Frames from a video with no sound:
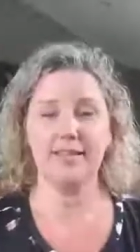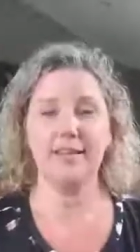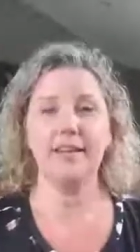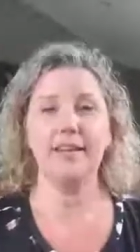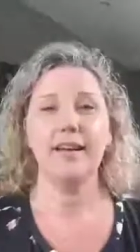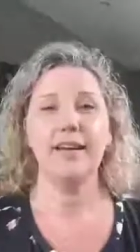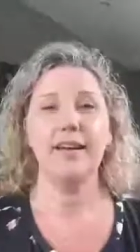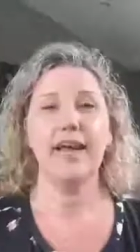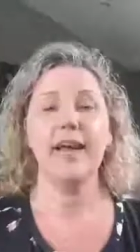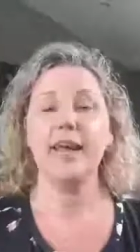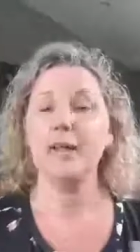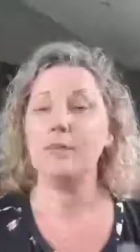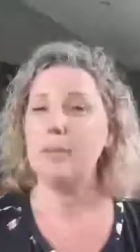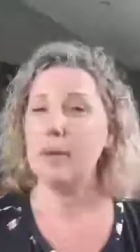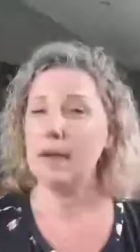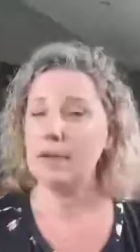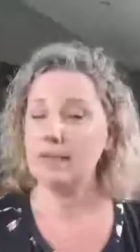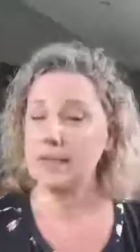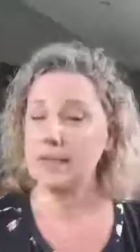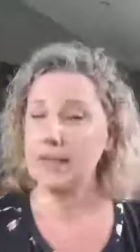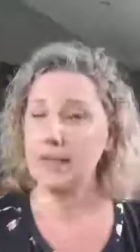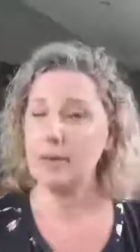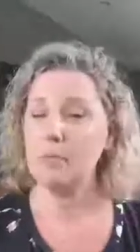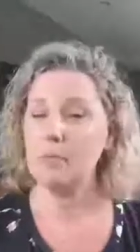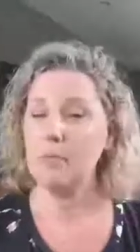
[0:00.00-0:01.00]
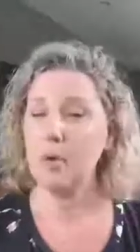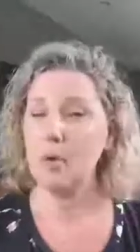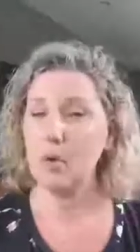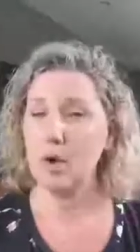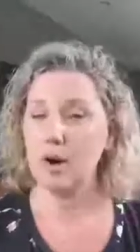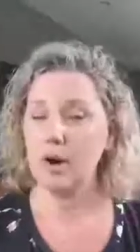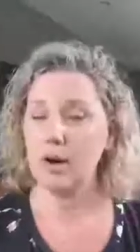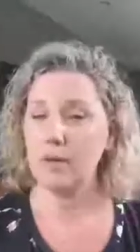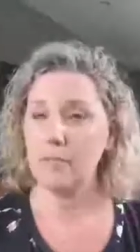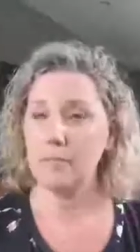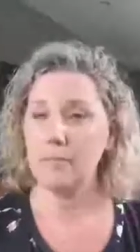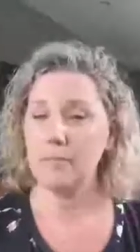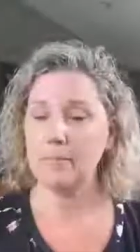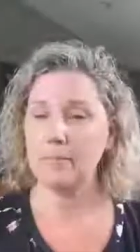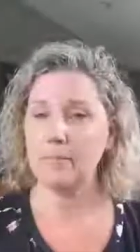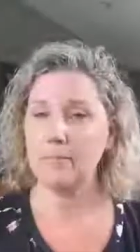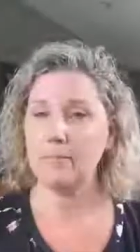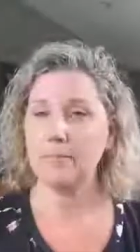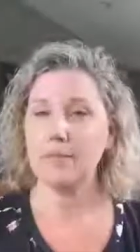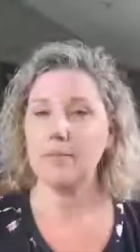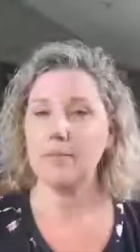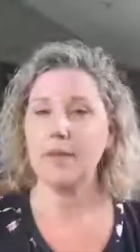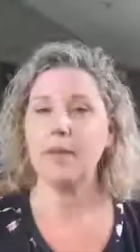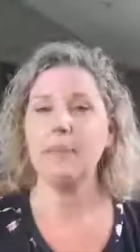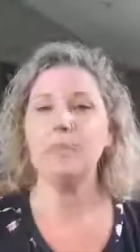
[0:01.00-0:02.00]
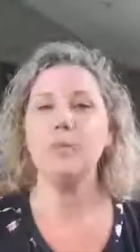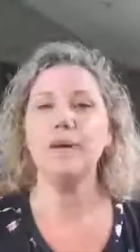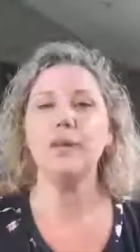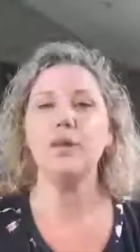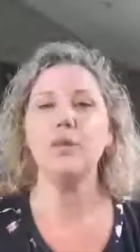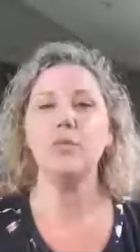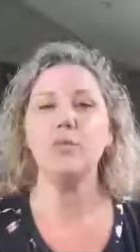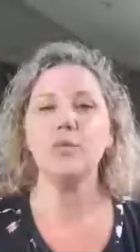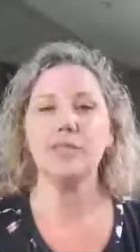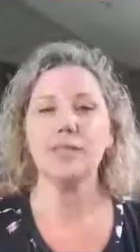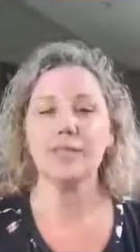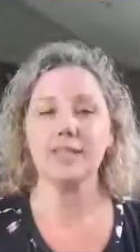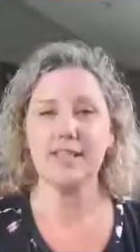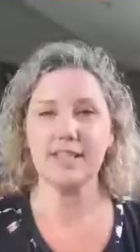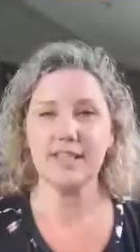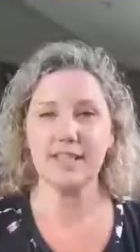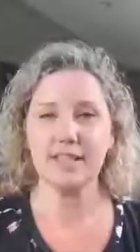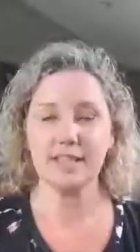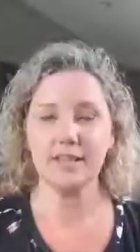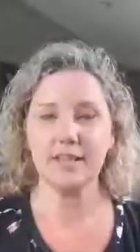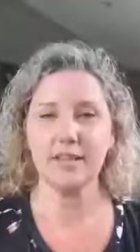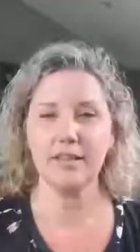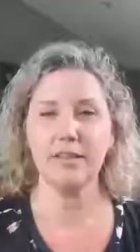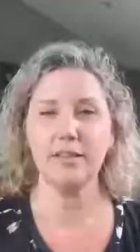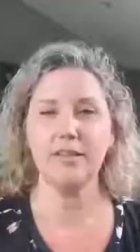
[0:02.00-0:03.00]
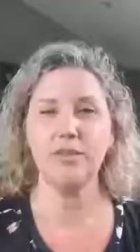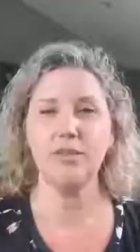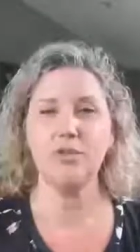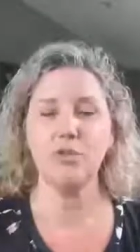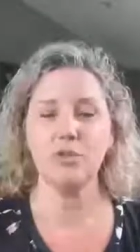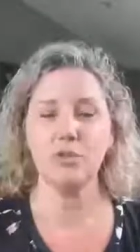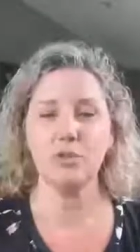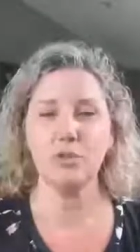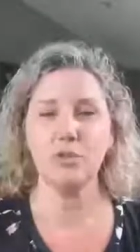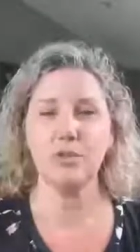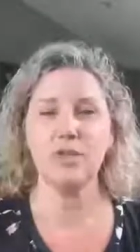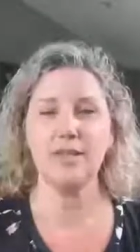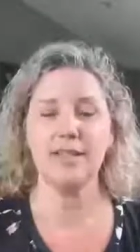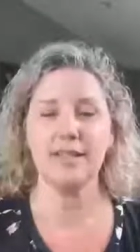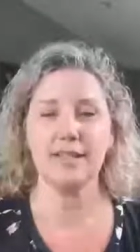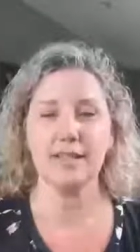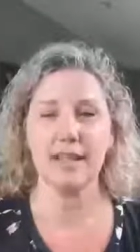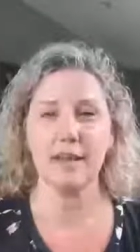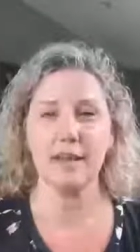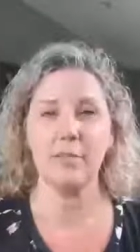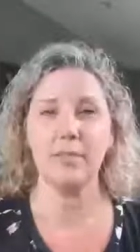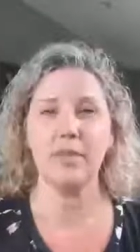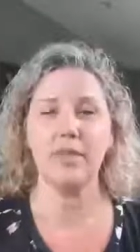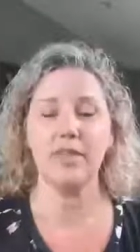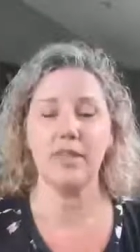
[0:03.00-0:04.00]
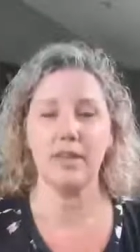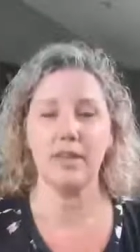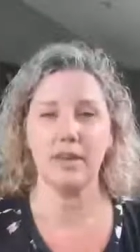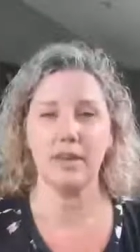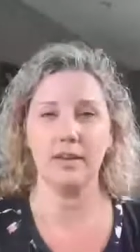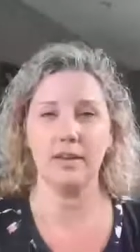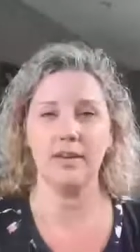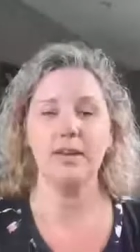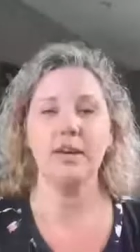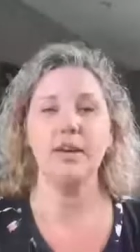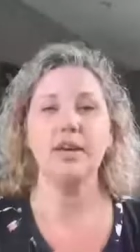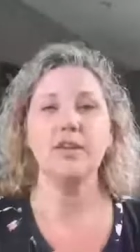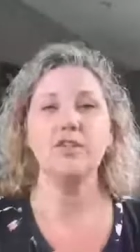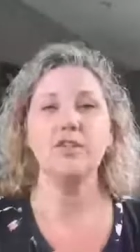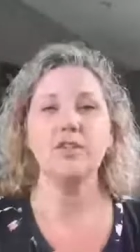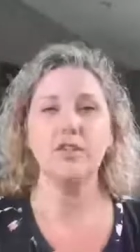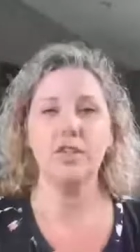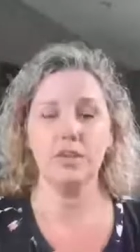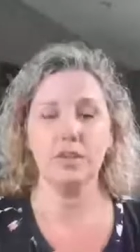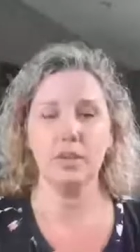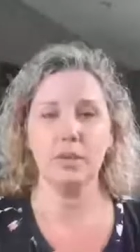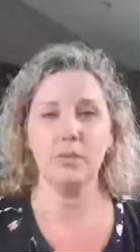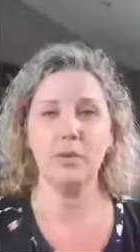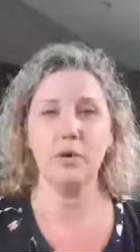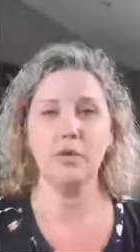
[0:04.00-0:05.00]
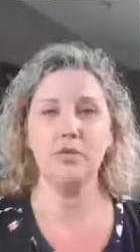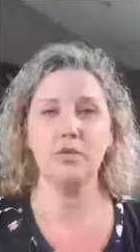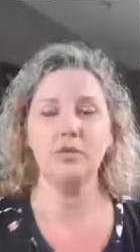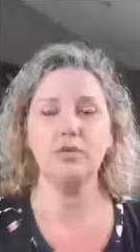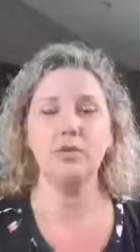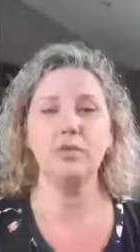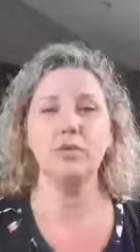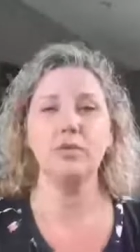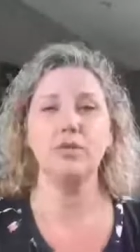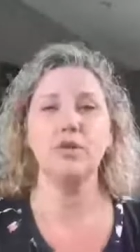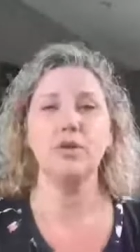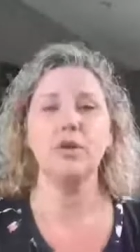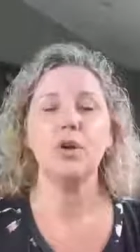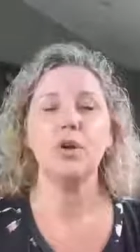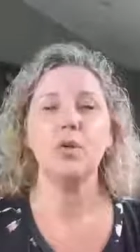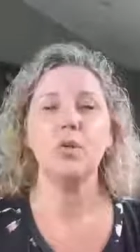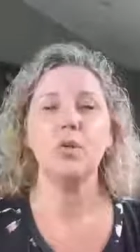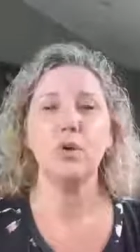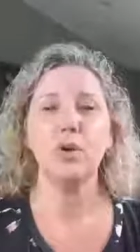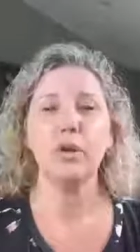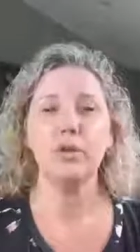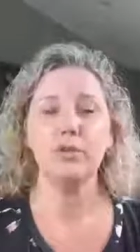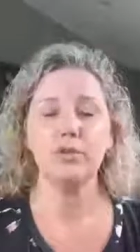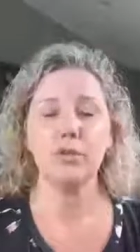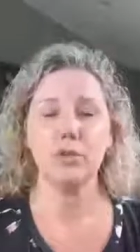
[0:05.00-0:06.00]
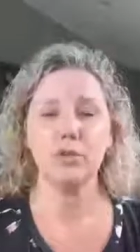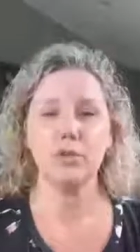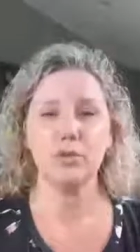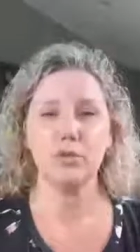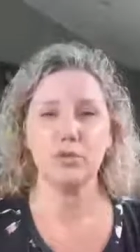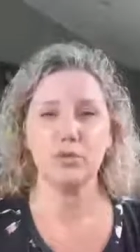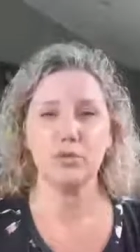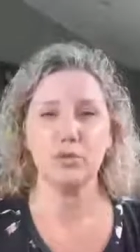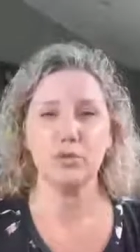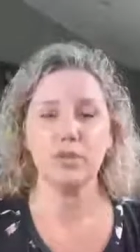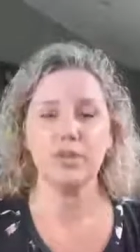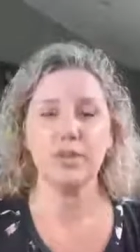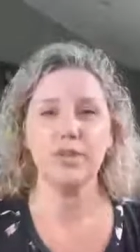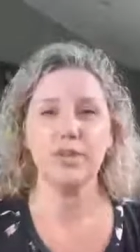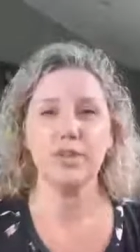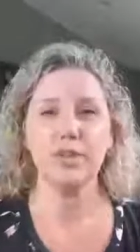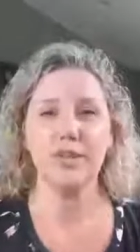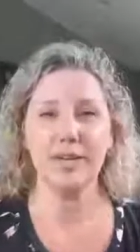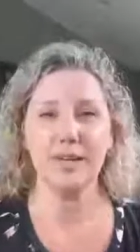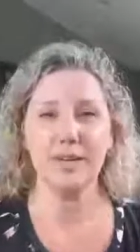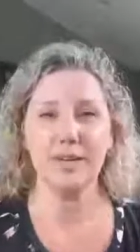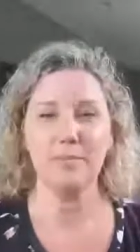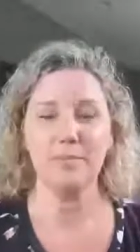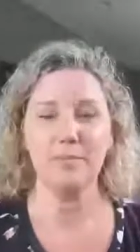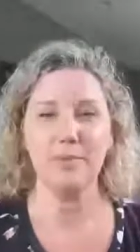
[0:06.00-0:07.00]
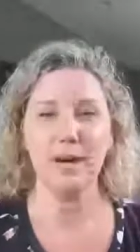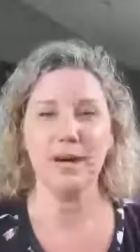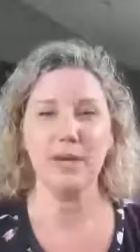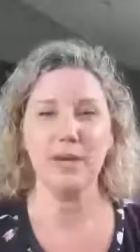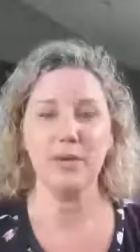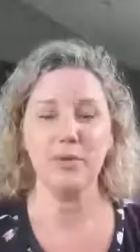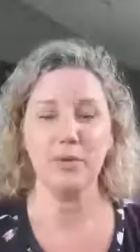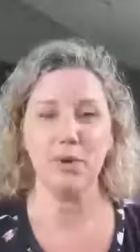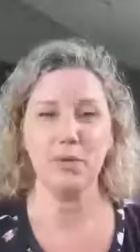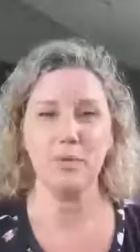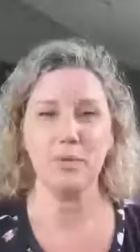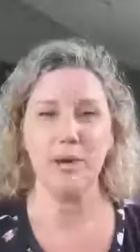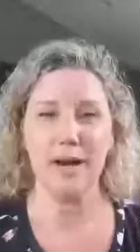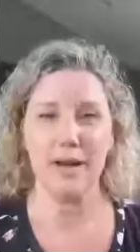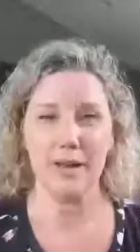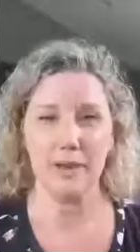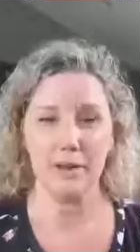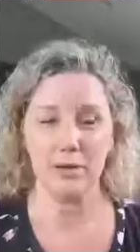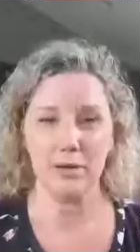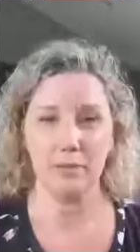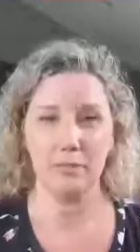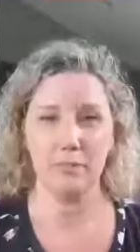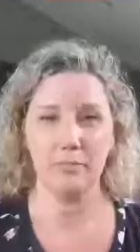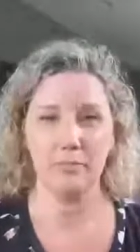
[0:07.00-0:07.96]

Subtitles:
and it might take more, but it will still do the same thing. GMO foods will destroy your gut microbiome.